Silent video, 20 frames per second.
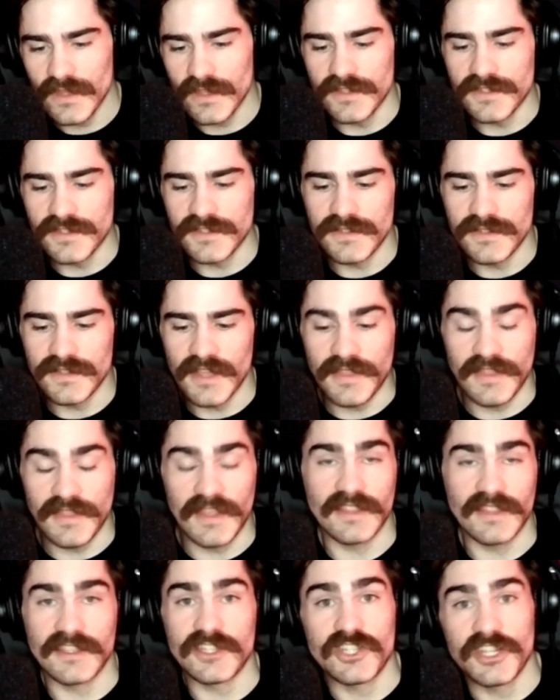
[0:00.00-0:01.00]
because they
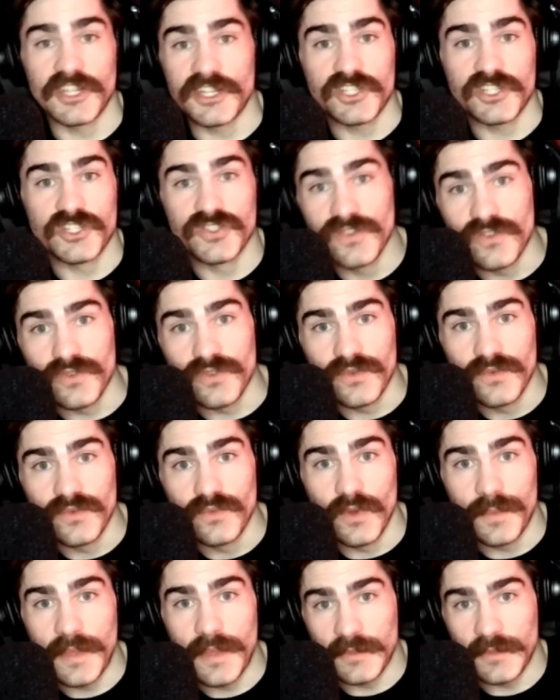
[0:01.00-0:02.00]
think this shit is true,
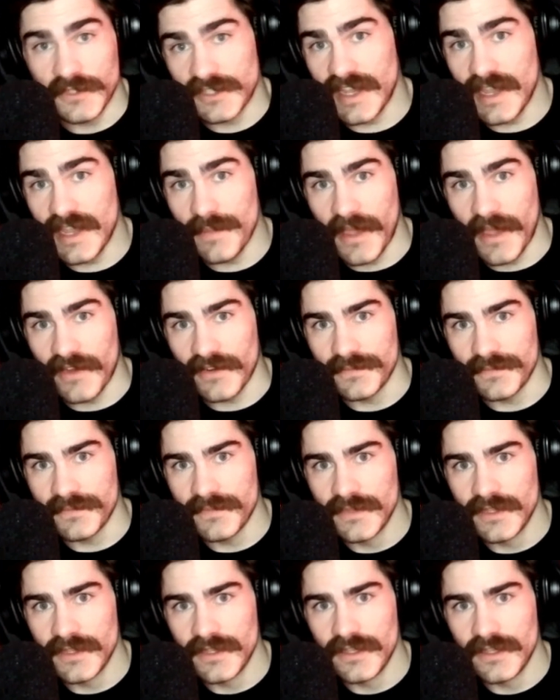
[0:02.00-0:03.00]
what people say about them.
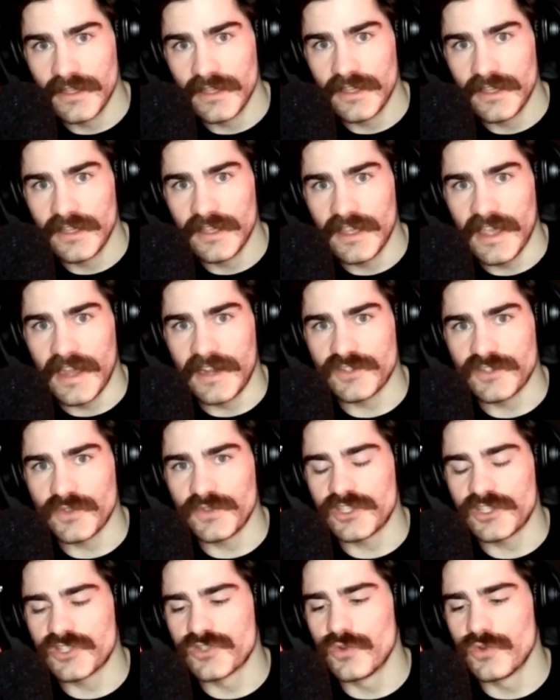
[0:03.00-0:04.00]
And it's
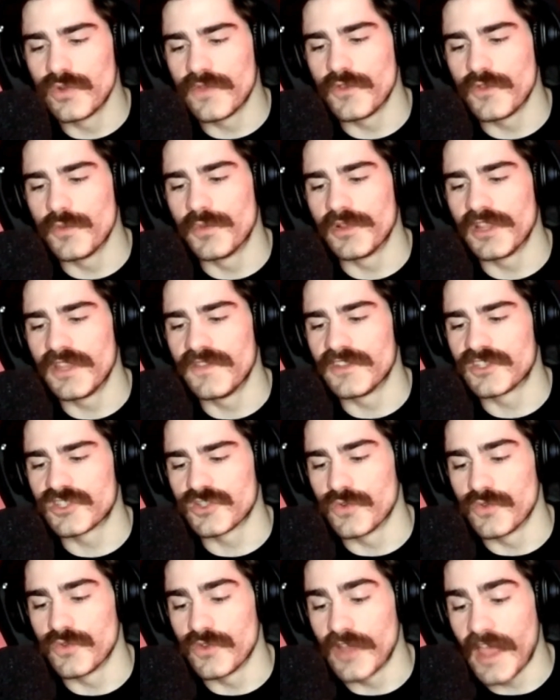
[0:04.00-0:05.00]
only true if you believe it's
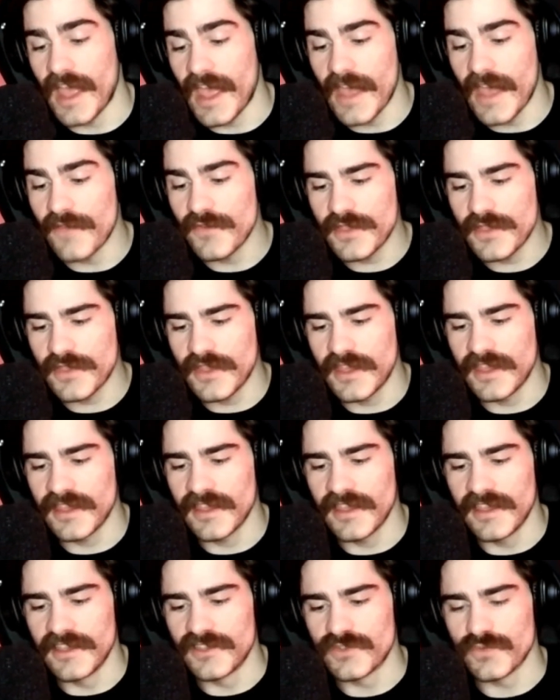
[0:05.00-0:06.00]
true.
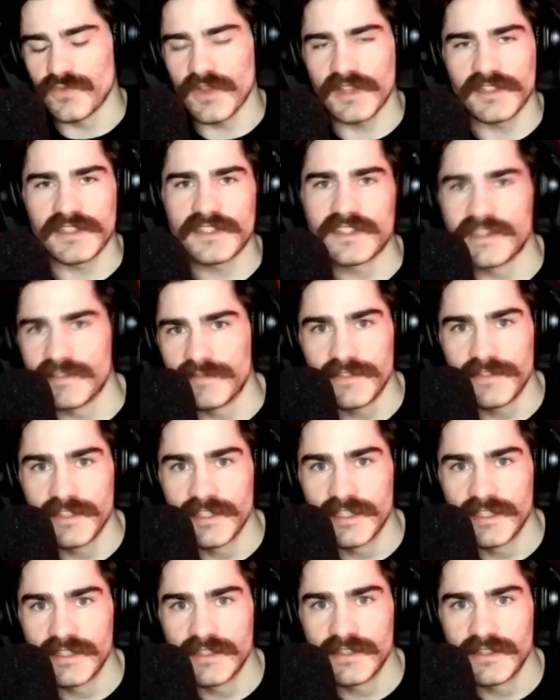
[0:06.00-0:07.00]
Everything is relative.
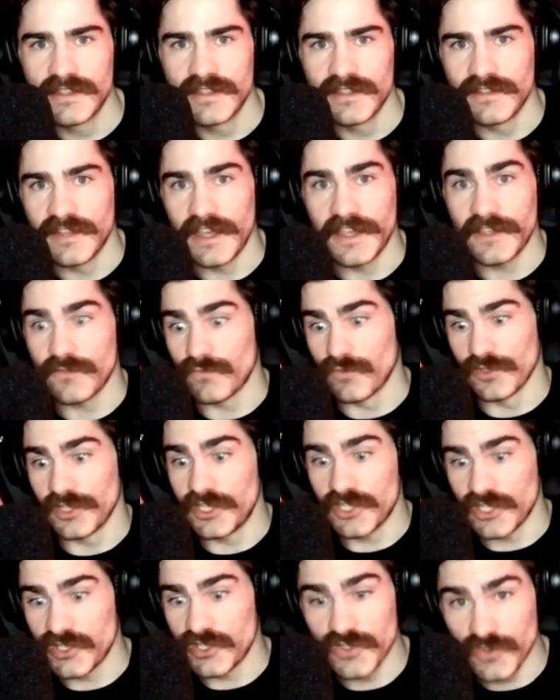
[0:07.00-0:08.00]
Like
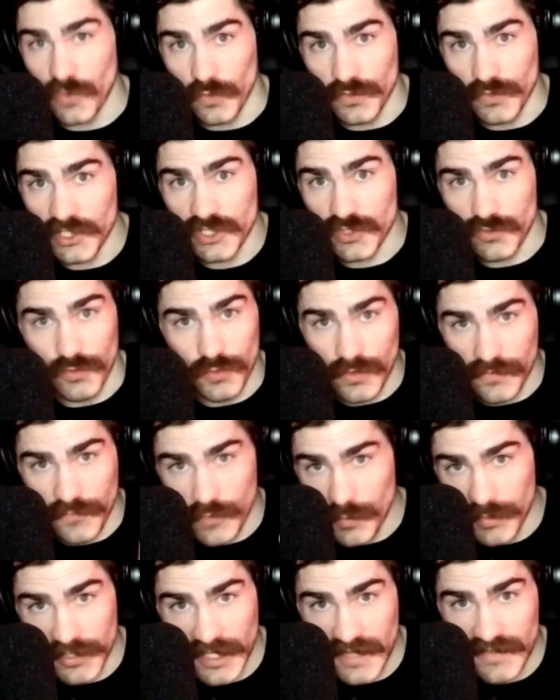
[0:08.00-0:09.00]
religion is only true if
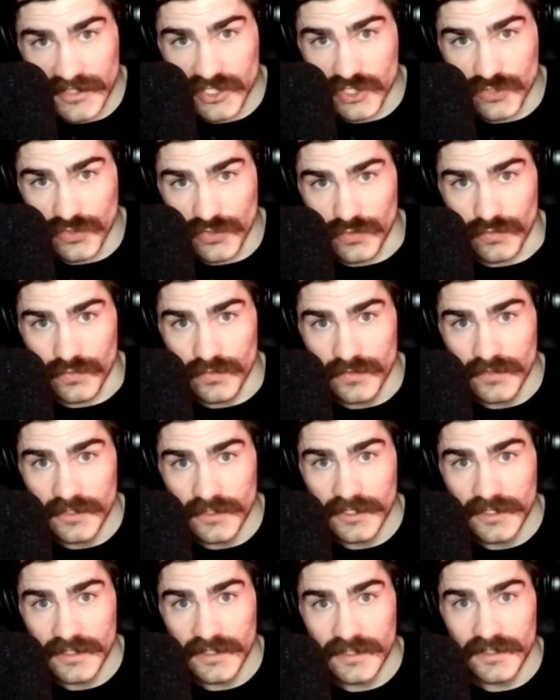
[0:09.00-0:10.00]
you believe it's true.
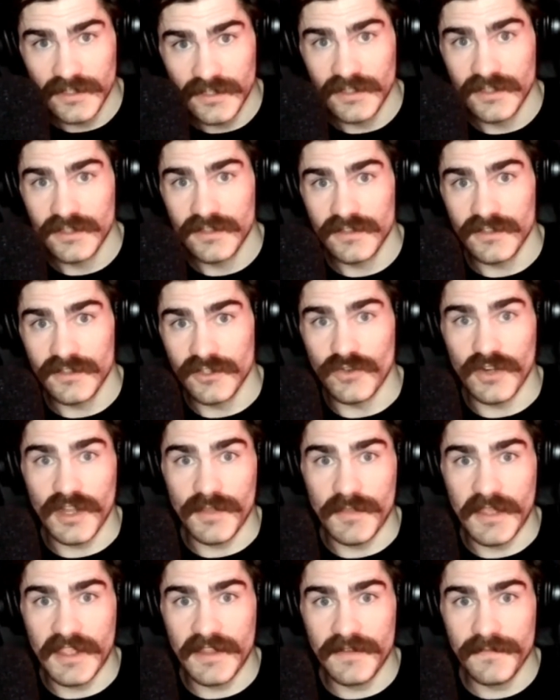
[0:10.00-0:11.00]
You know what
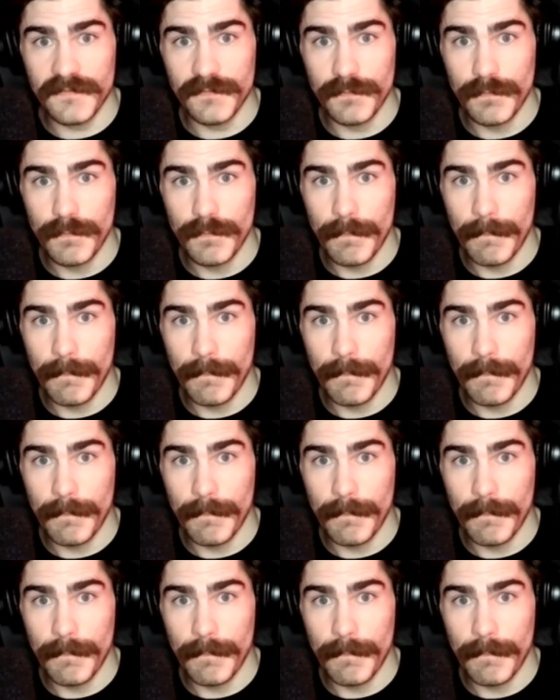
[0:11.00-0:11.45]
I mean?